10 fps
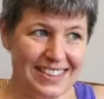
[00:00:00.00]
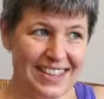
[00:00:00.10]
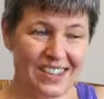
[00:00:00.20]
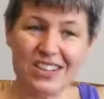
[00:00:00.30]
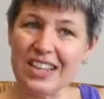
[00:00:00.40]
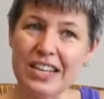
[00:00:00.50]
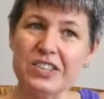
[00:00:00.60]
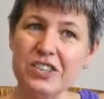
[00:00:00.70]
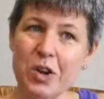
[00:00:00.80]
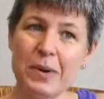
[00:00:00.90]
There are like
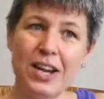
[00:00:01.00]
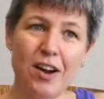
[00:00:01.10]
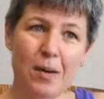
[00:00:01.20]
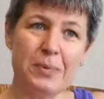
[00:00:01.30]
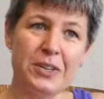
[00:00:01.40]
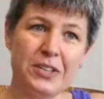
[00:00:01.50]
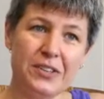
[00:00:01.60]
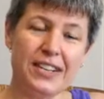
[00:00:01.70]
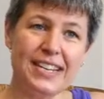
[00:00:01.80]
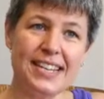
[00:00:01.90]
so many
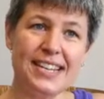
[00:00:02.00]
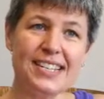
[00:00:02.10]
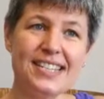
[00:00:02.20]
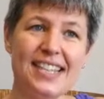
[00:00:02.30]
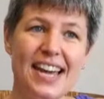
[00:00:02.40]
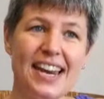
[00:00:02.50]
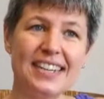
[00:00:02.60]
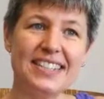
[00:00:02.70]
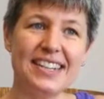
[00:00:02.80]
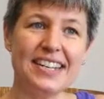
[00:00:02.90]
opportunities that
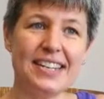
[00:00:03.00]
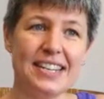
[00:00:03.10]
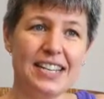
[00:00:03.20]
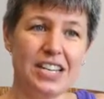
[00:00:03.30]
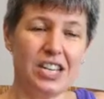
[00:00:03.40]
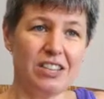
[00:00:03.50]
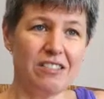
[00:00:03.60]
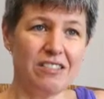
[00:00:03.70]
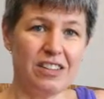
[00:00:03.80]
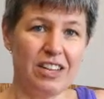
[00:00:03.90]

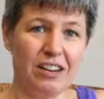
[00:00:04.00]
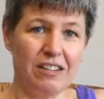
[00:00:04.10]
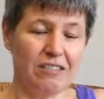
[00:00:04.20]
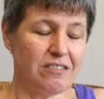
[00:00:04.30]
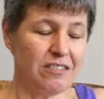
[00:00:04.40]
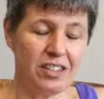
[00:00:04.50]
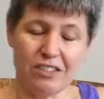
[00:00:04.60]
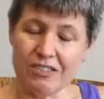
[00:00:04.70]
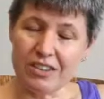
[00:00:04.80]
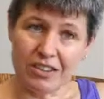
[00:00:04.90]

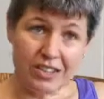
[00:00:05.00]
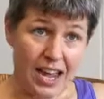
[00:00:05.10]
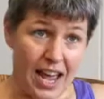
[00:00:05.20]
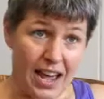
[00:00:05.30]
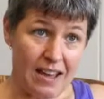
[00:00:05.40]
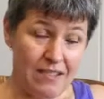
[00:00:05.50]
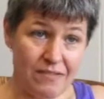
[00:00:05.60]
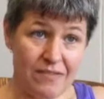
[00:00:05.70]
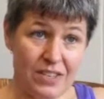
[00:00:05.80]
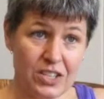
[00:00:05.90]
you could
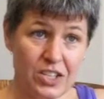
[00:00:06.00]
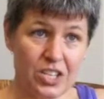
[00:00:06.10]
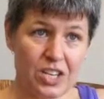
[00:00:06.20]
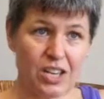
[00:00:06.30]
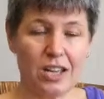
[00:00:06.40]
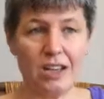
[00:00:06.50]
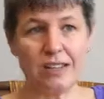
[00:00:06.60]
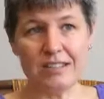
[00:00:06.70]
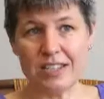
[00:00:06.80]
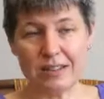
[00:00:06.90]
have just
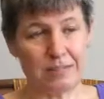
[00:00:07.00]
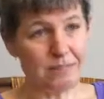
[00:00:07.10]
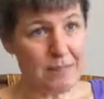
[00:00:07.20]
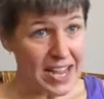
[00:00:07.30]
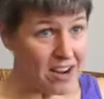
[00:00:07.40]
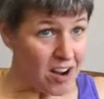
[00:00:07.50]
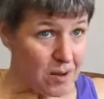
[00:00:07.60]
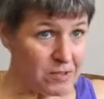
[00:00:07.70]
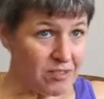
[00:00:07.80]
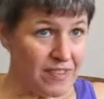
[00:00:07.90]
to make
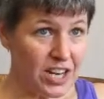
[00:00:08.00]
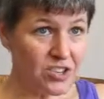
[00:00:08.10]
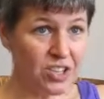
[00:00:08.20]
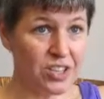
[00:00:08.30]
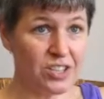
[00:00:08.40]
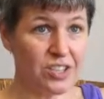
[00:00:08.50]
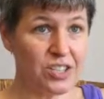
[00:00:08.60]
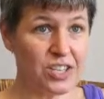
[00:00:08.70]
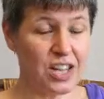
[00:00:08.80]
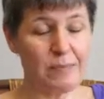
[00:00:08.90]

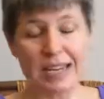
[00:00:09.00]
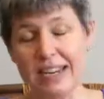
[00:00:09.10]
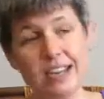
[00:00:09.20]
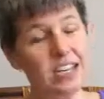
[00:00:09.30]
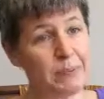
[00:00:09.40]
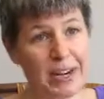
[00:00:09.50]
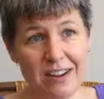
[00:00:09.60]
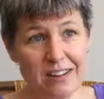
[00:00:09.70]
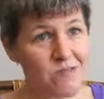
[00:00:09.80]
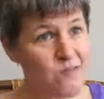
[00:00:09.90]
observations,
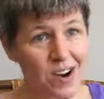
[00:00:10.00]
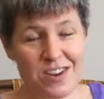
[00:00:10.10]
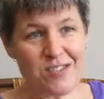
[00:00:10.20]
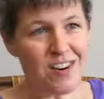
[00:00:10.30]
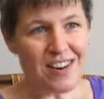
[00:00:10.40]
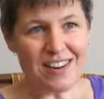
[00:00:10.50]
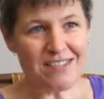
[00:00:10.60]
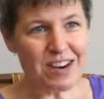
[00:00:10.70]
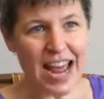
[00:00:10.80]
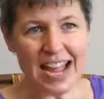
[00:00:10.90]
depending on where you are
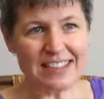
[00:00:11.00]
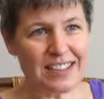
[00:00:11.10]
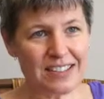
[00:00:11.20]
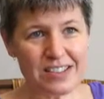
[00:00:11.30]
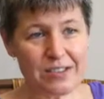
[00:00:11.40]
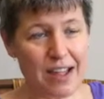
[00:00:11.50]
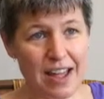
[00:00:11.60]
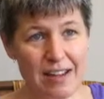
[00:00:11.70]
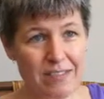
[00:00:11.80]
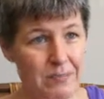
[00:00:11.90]
and what access you
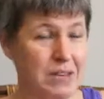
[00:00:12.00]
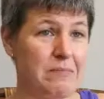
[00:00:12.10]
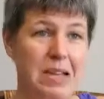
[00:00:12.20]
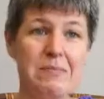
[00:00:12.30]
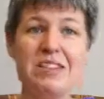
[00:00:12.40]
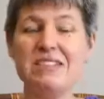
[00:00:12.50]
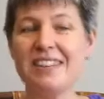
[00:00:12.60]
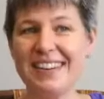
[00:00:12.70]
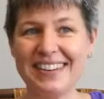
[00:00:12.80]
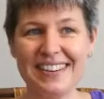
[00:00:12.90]
have. Maybe you
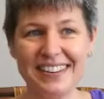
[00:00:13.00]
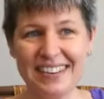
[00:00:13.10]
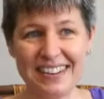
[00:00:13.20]
can,